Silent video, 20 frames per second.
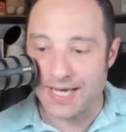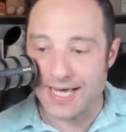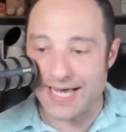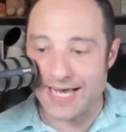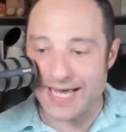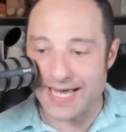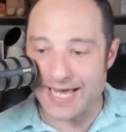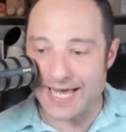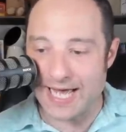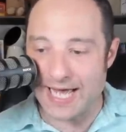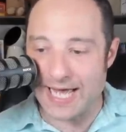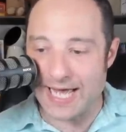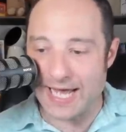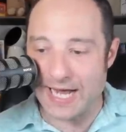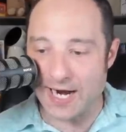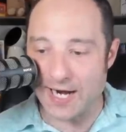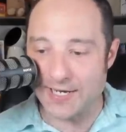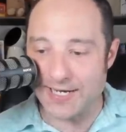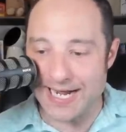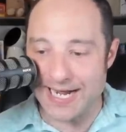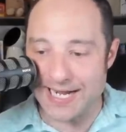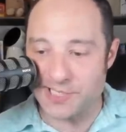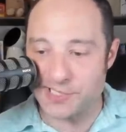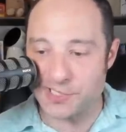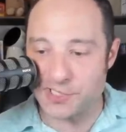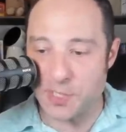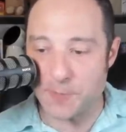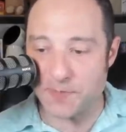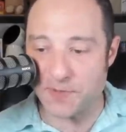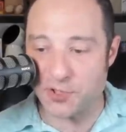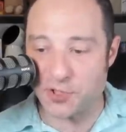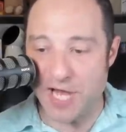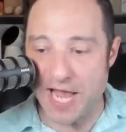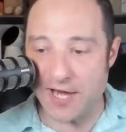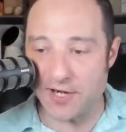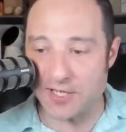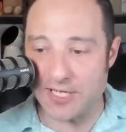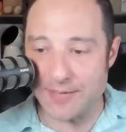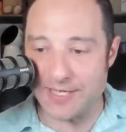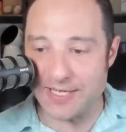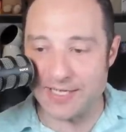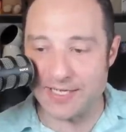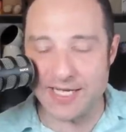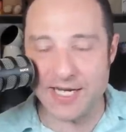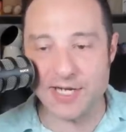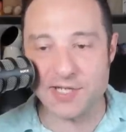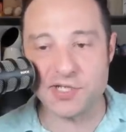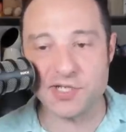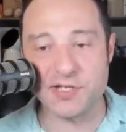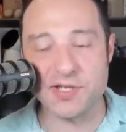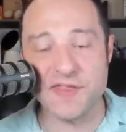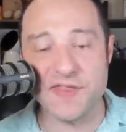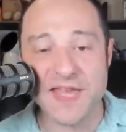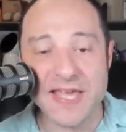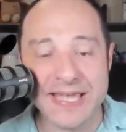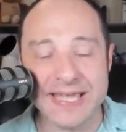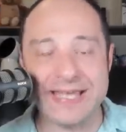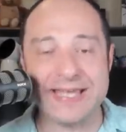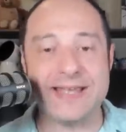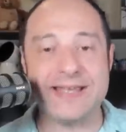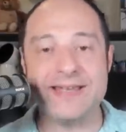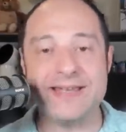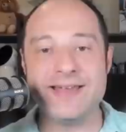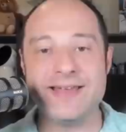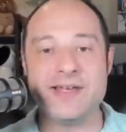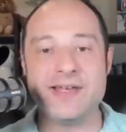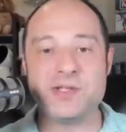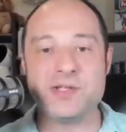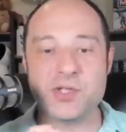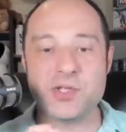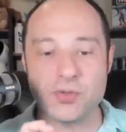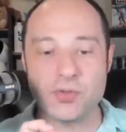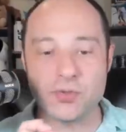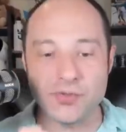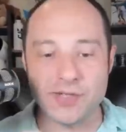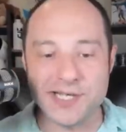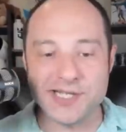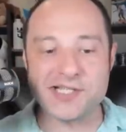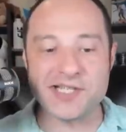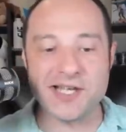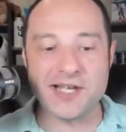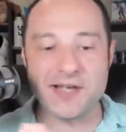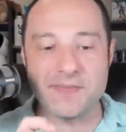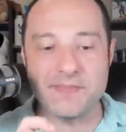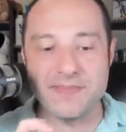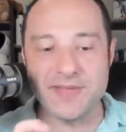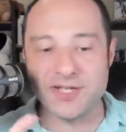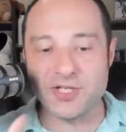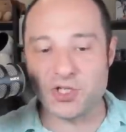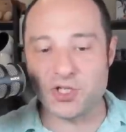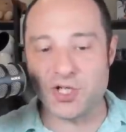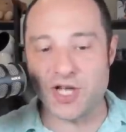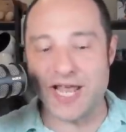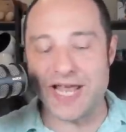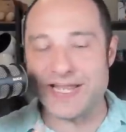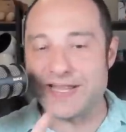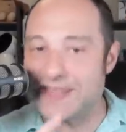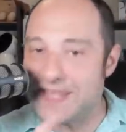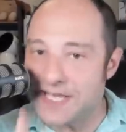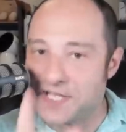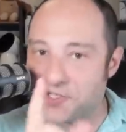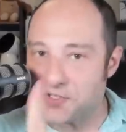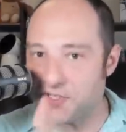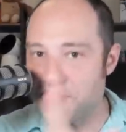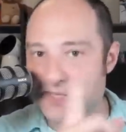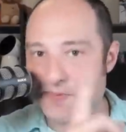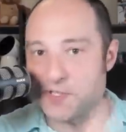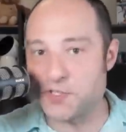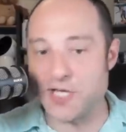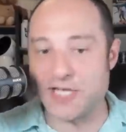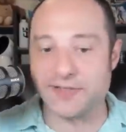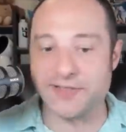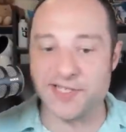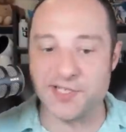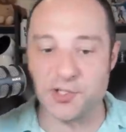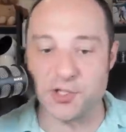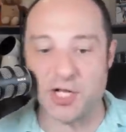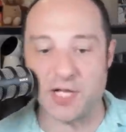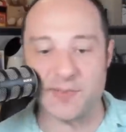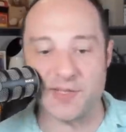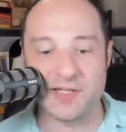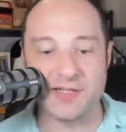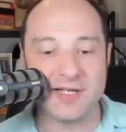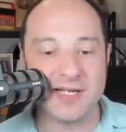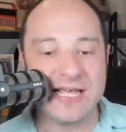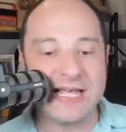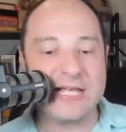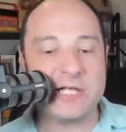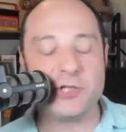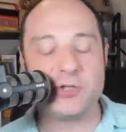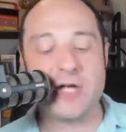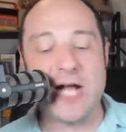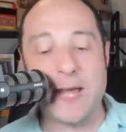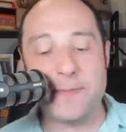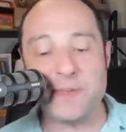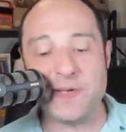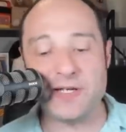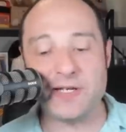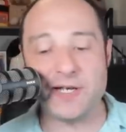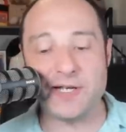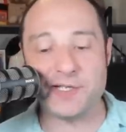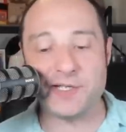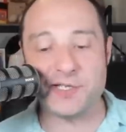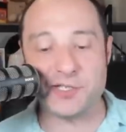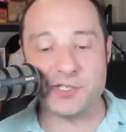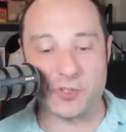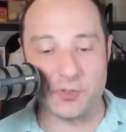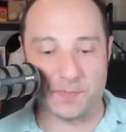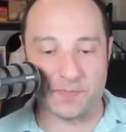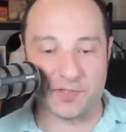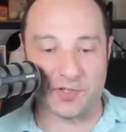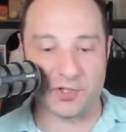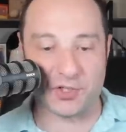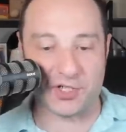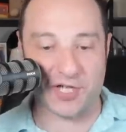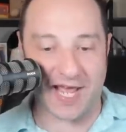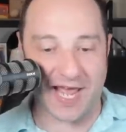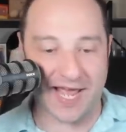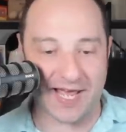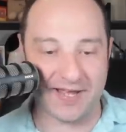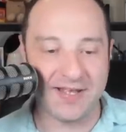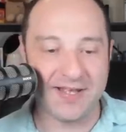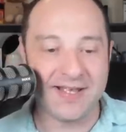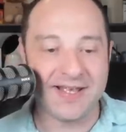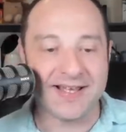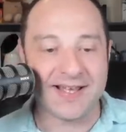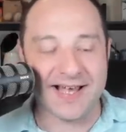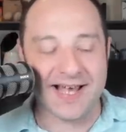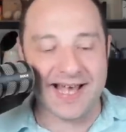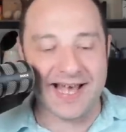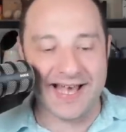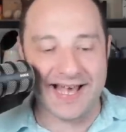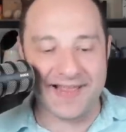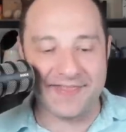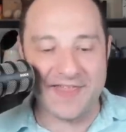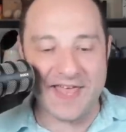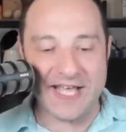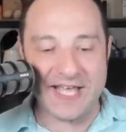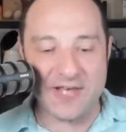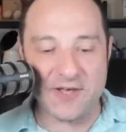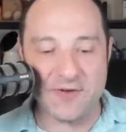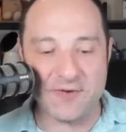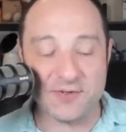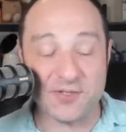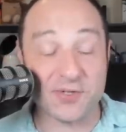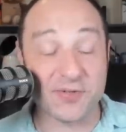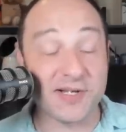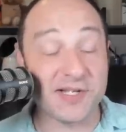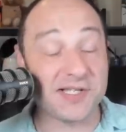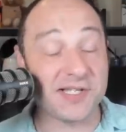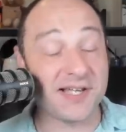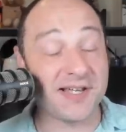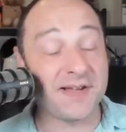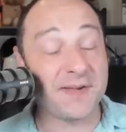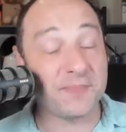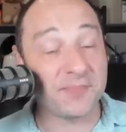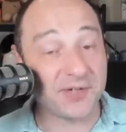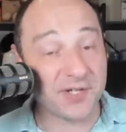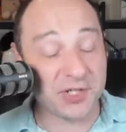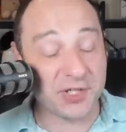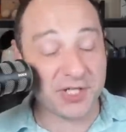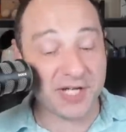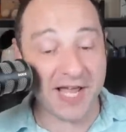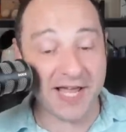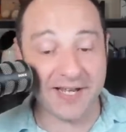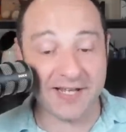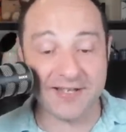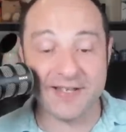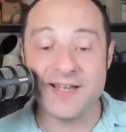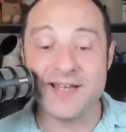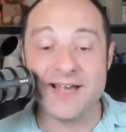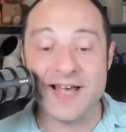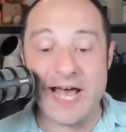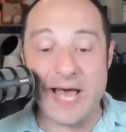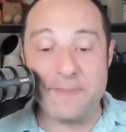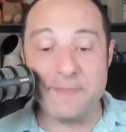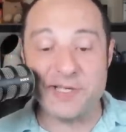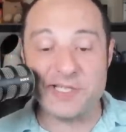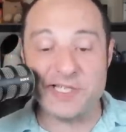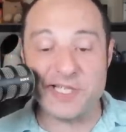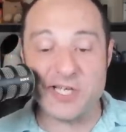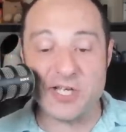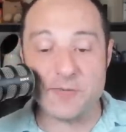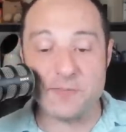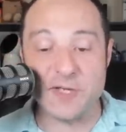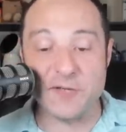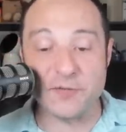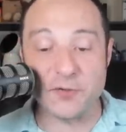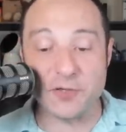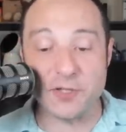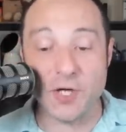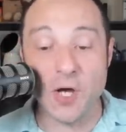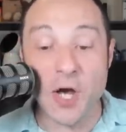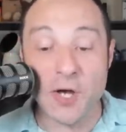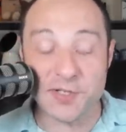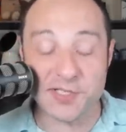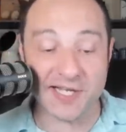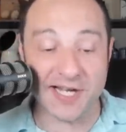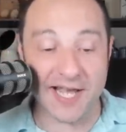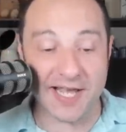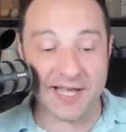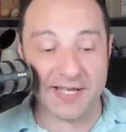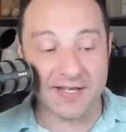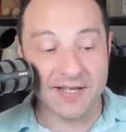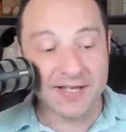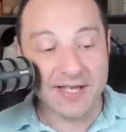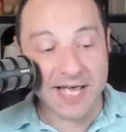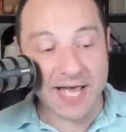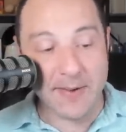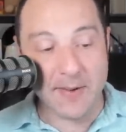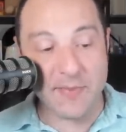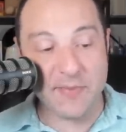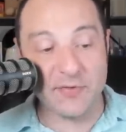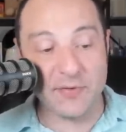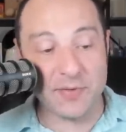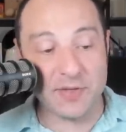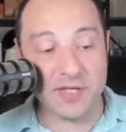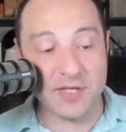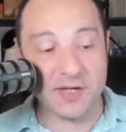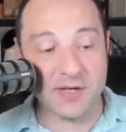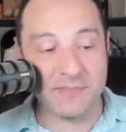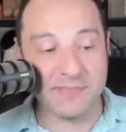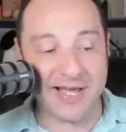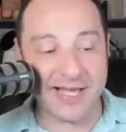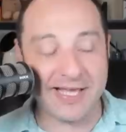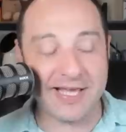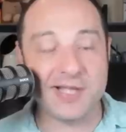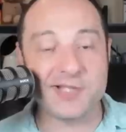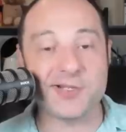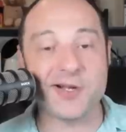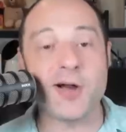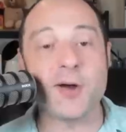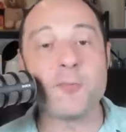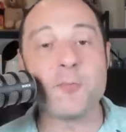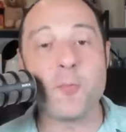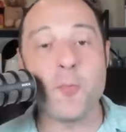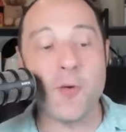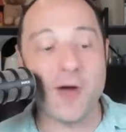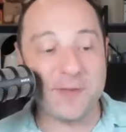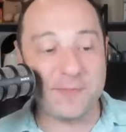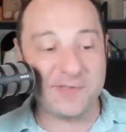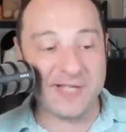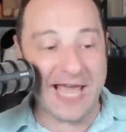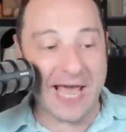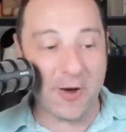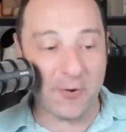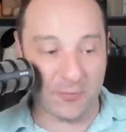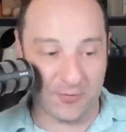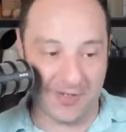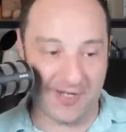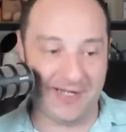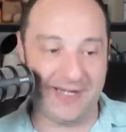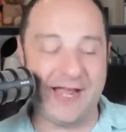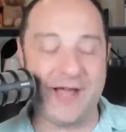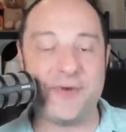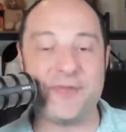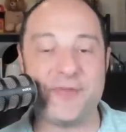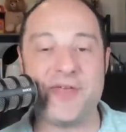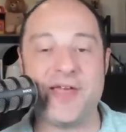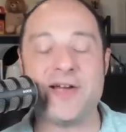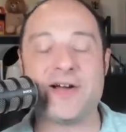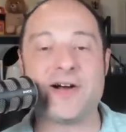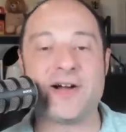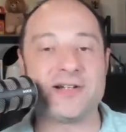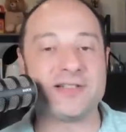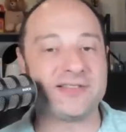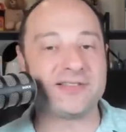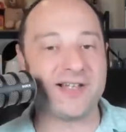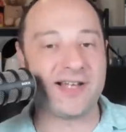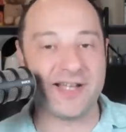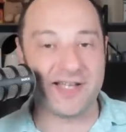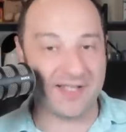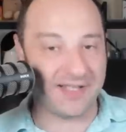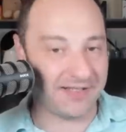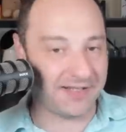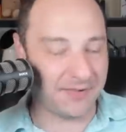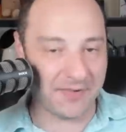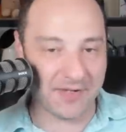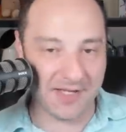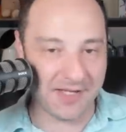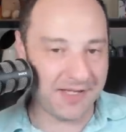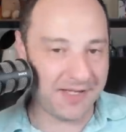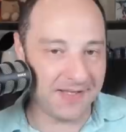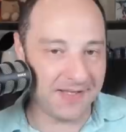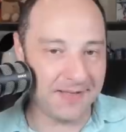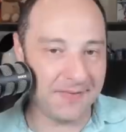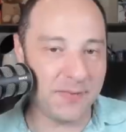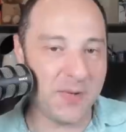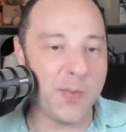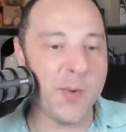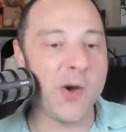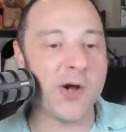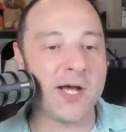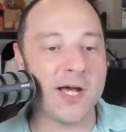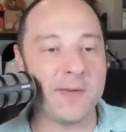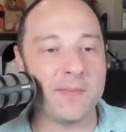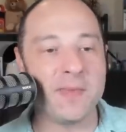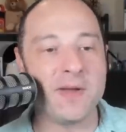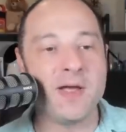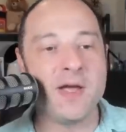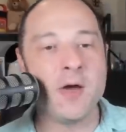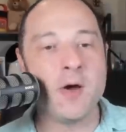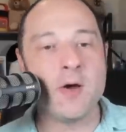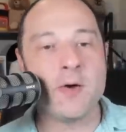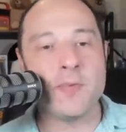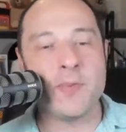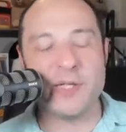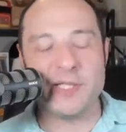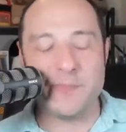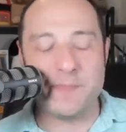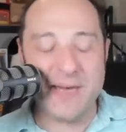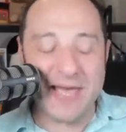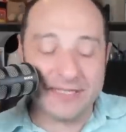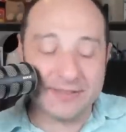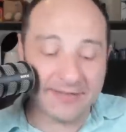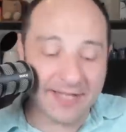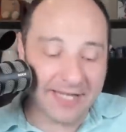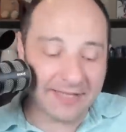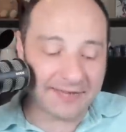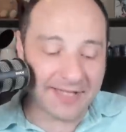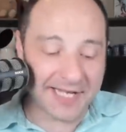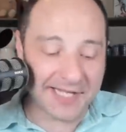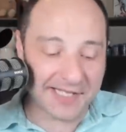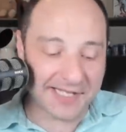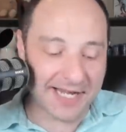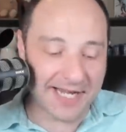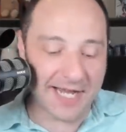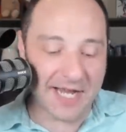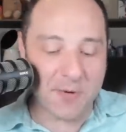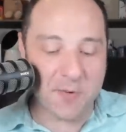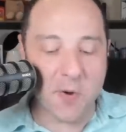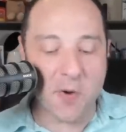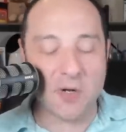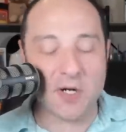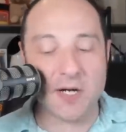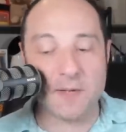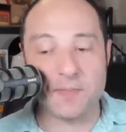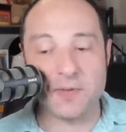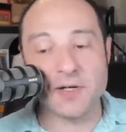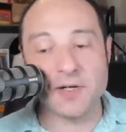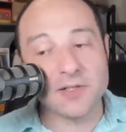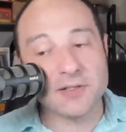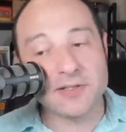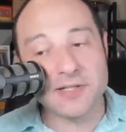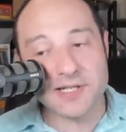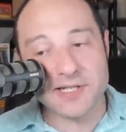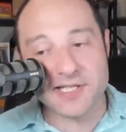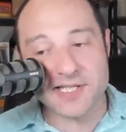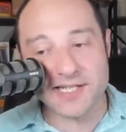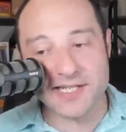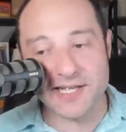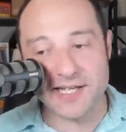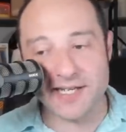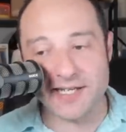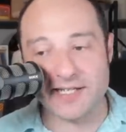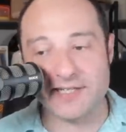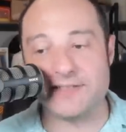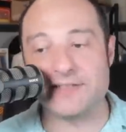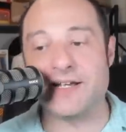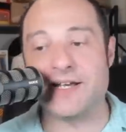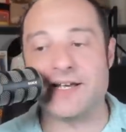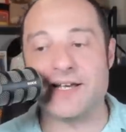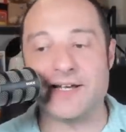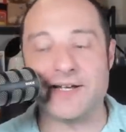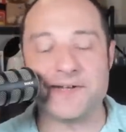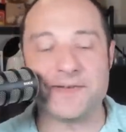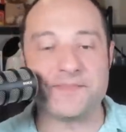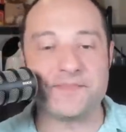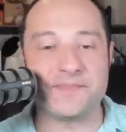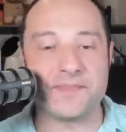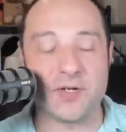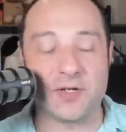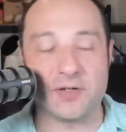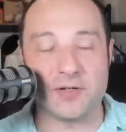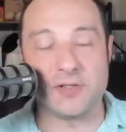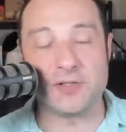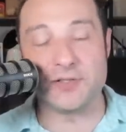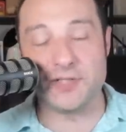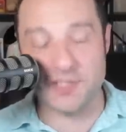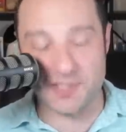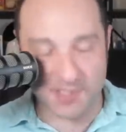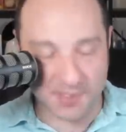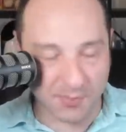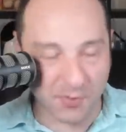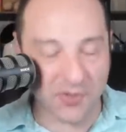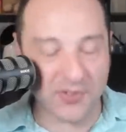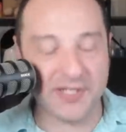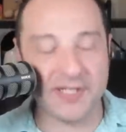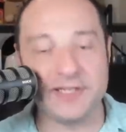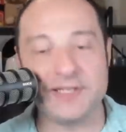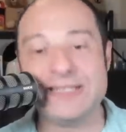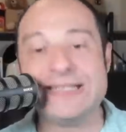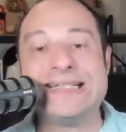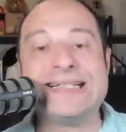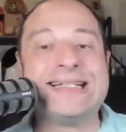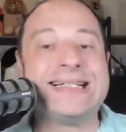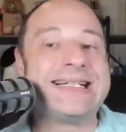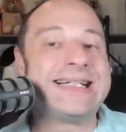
Uh, our next super chatter coming in here to the Teresa McChain. The Teresa McChain, ladies and gentlemen, dropping a super chat. Uh, thank you, Teresa. Appreciate it. I'm missing your beautiful co-host tonight. Uh, the, my kids are wiped out right now. They are like, we, we woke up, went to bed late last night. Woke up early tonight. Um, early this morning.